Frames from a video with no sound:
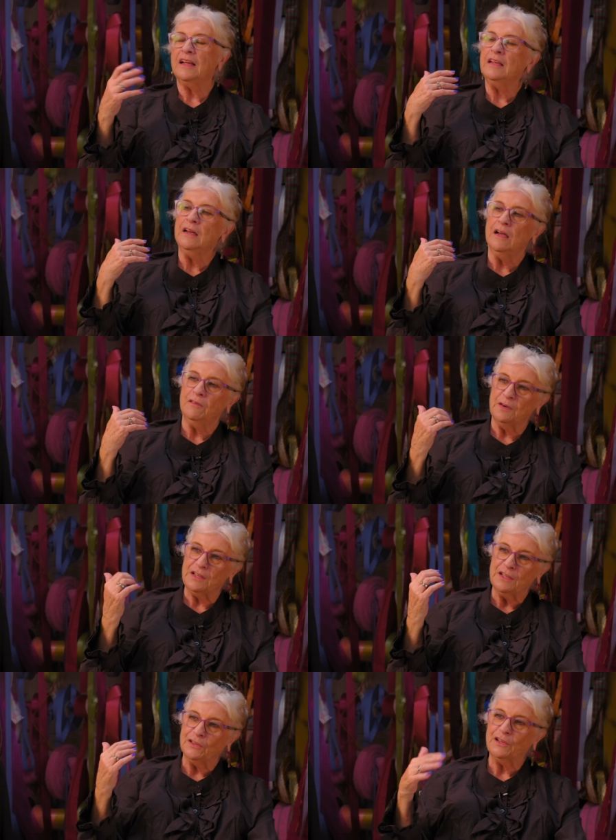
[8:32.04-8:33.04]
You know,
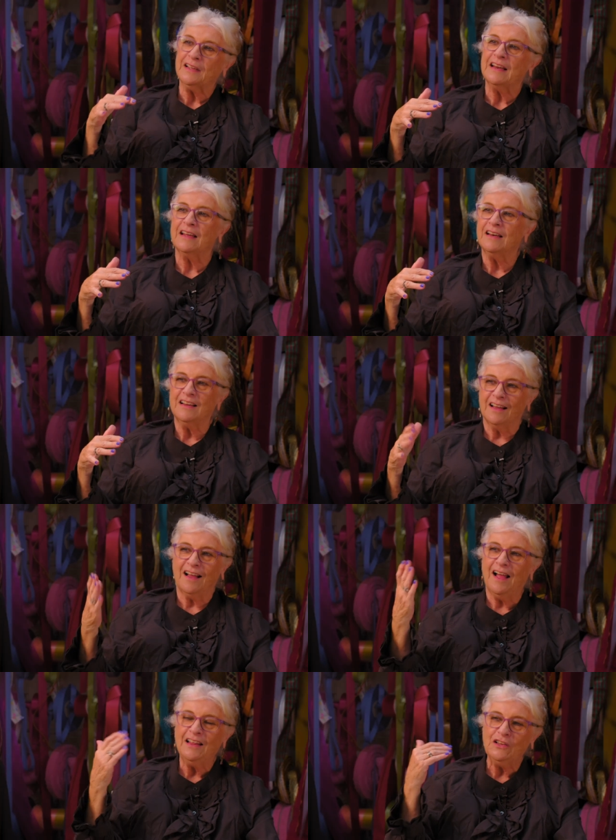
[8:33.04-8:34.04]
you look at it,
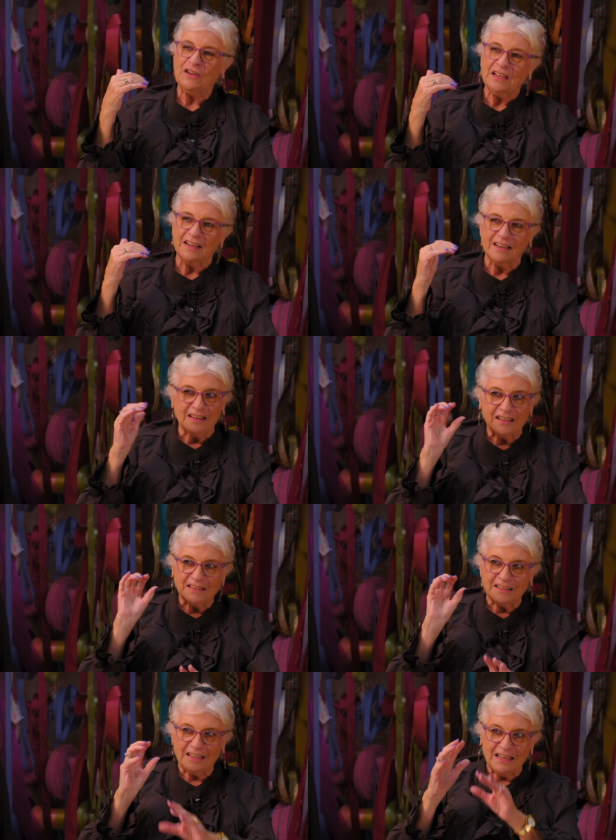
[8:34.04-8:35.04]
I look at it
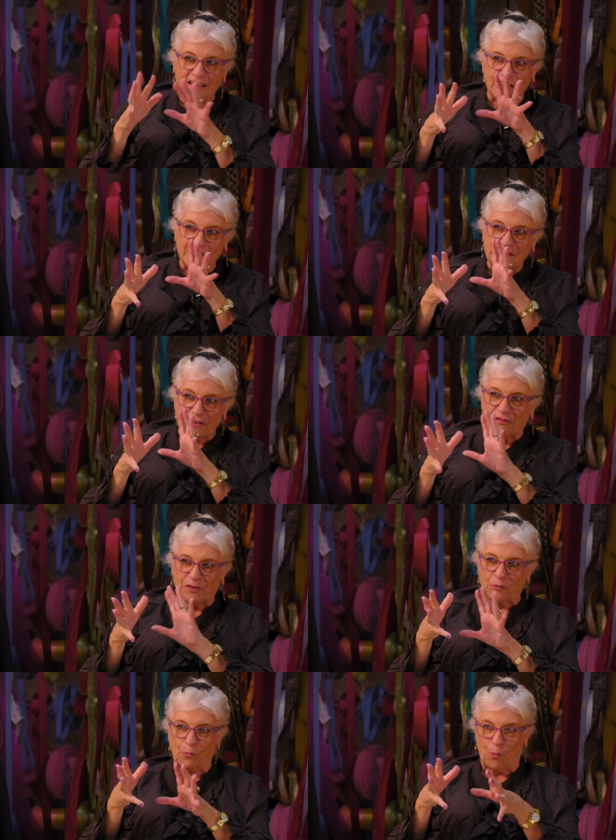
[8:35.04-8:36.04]
in a
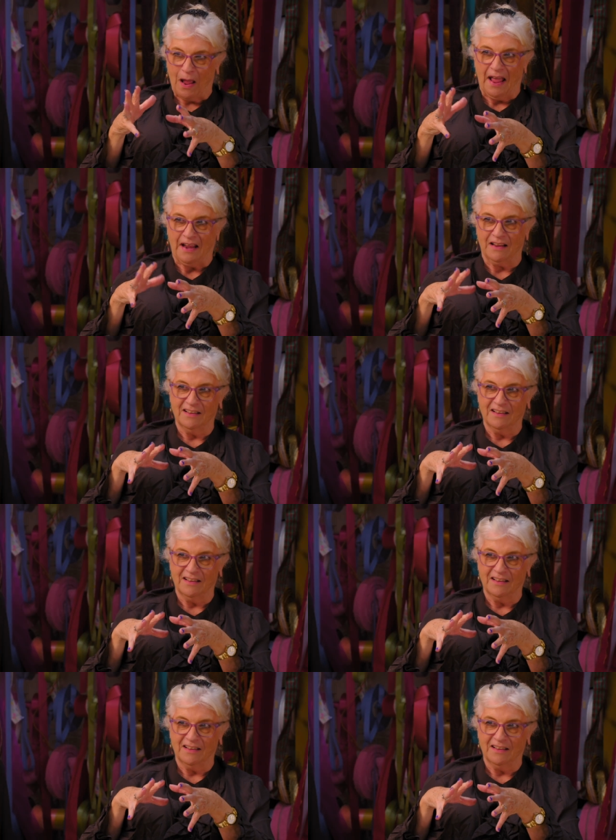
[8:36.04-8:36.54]
different way.